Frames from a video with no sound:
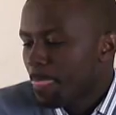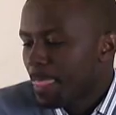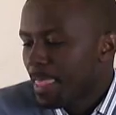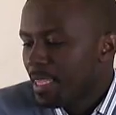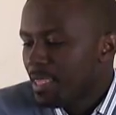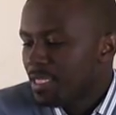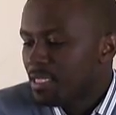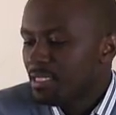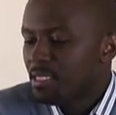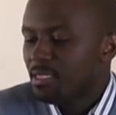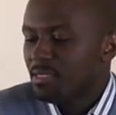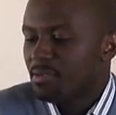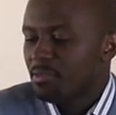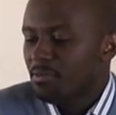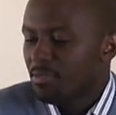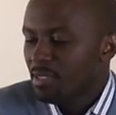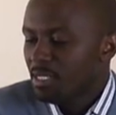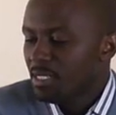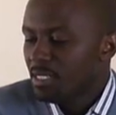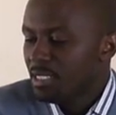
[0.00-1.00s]
This
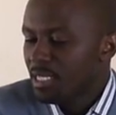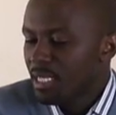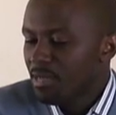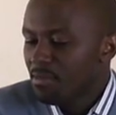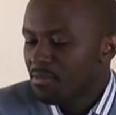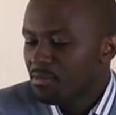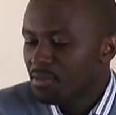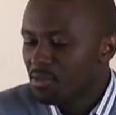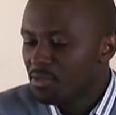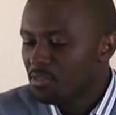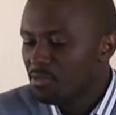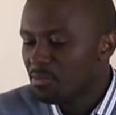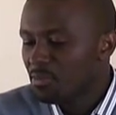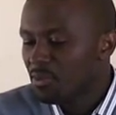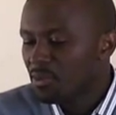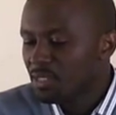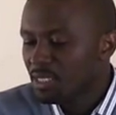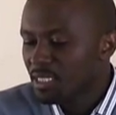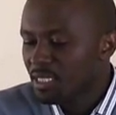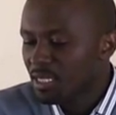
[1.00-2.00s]
field involves
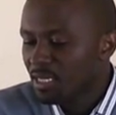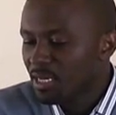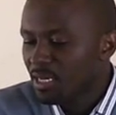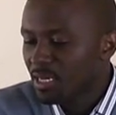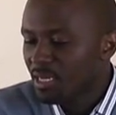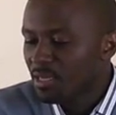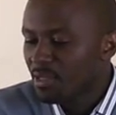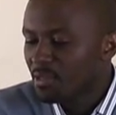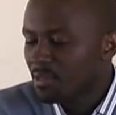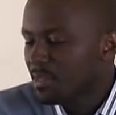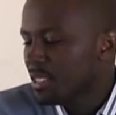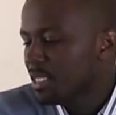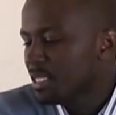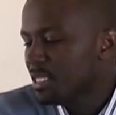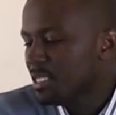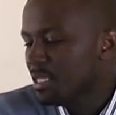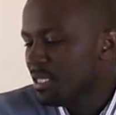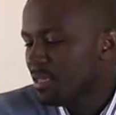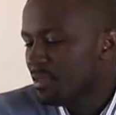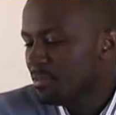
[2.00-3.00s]
monitoring,
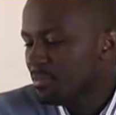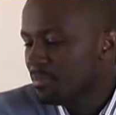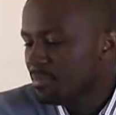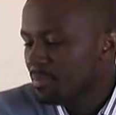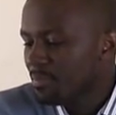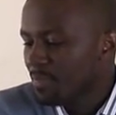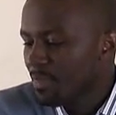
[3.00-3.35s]
collecting,